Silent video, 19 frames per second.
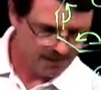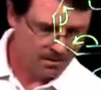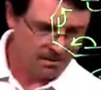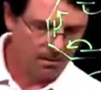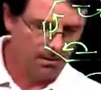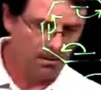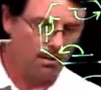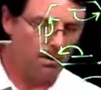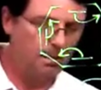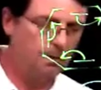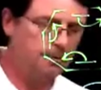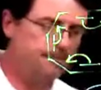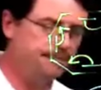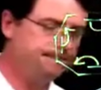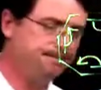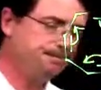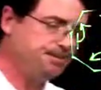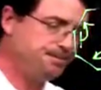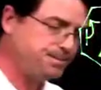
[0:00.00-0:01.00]
are
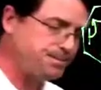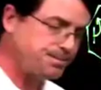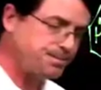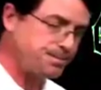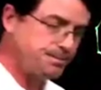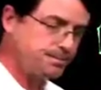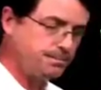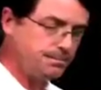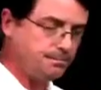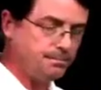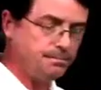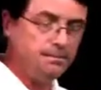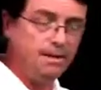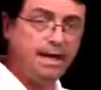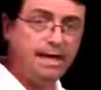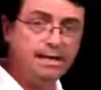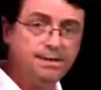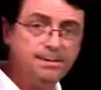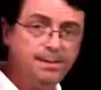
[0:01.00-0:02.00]

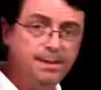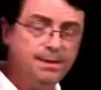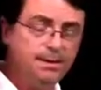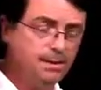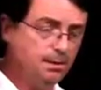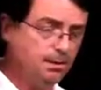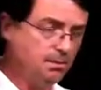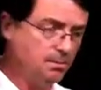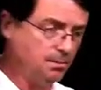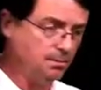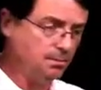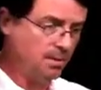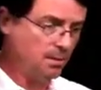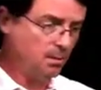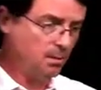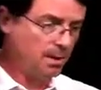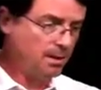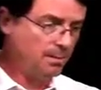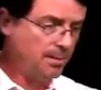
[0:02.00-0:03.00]
sp2. But
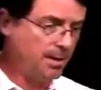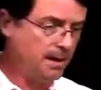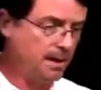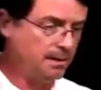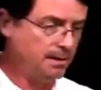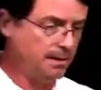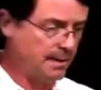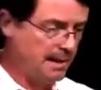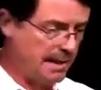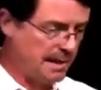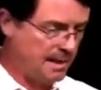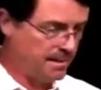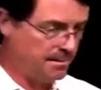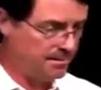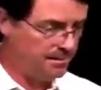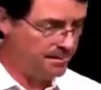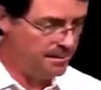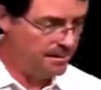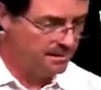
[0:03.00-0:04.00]
what about
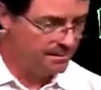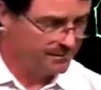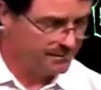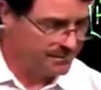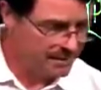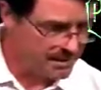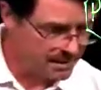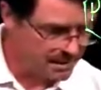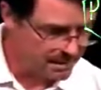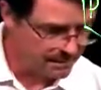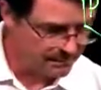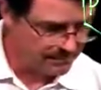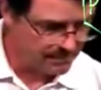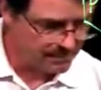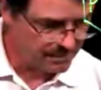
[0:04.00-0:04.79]
atom 5?